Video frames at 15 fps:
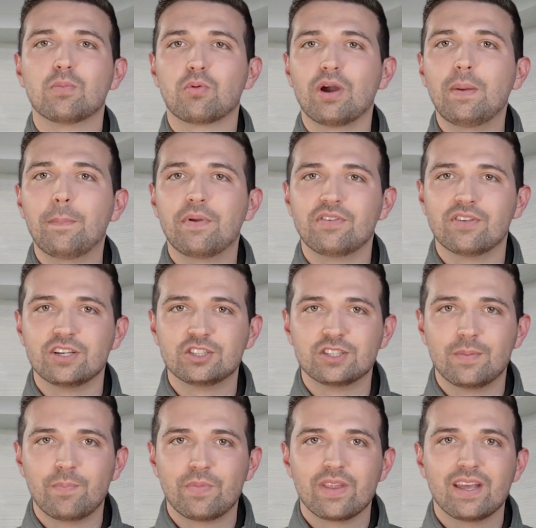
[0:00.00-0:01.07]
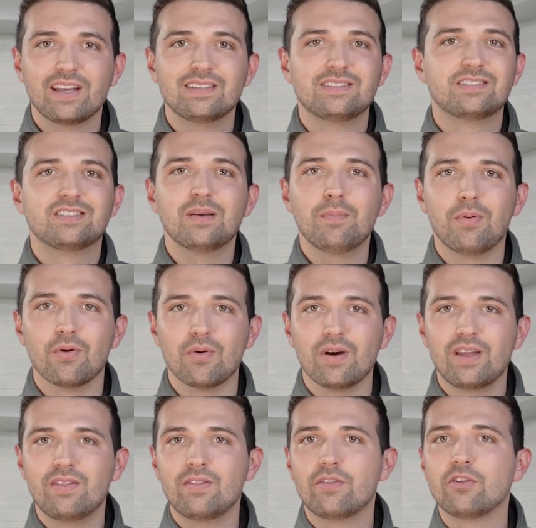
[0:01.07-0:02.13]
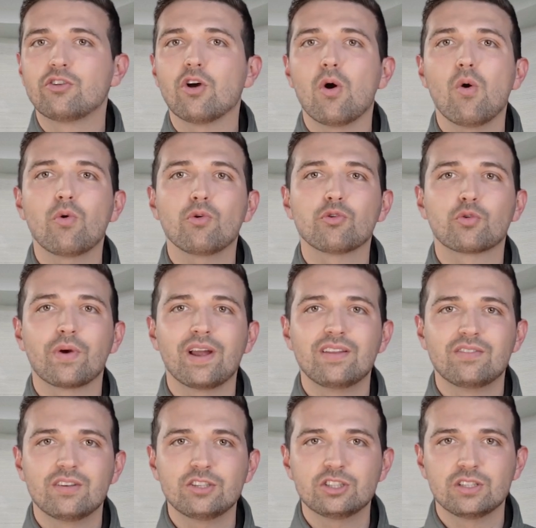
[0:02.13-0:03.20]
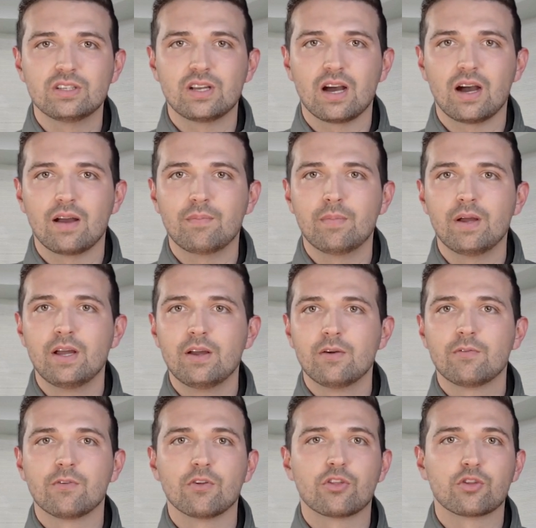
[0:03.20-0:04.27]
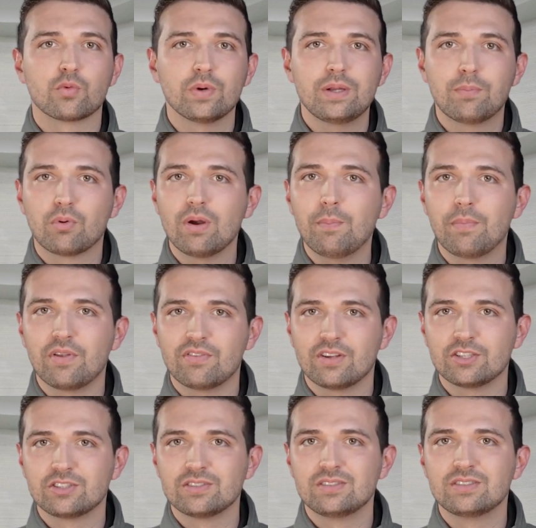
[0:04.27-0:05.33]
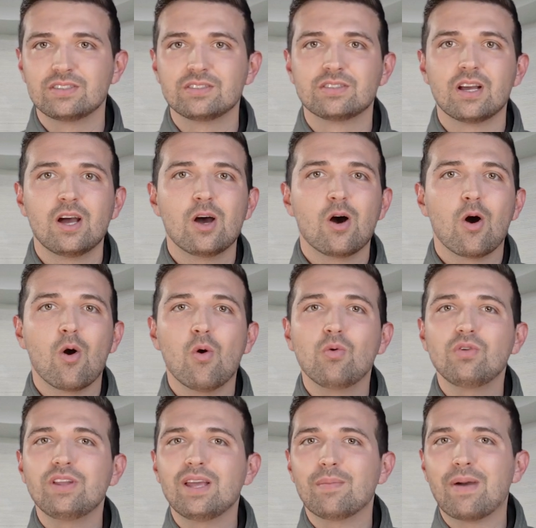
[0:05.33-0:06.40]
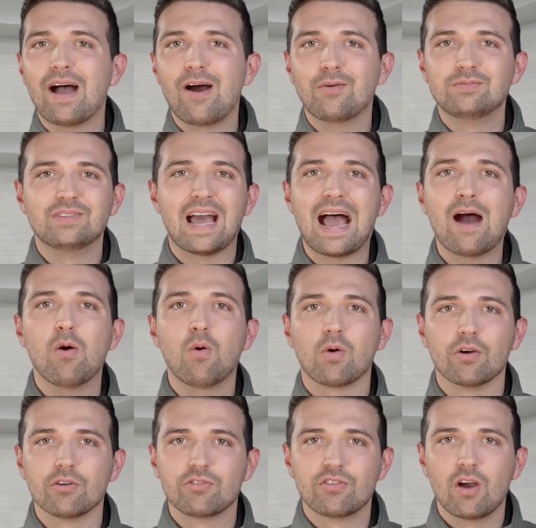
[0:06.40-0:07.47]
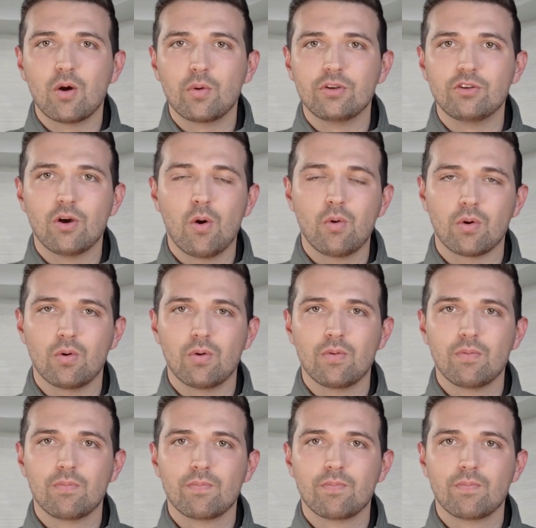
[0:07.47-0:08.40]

print position is simple, and the total transition time for 3 print positions is only about an hour or so in total.